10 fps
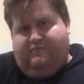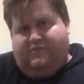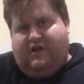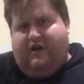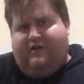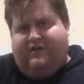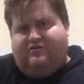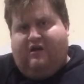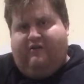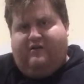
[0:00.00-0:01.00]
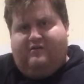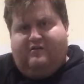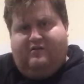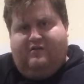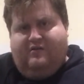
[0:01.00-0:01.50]
So there's no
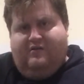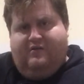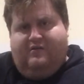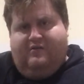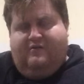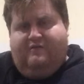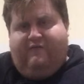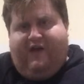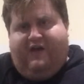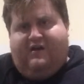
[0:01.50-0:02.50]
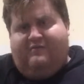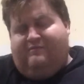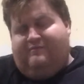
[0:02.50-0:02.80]
vegan.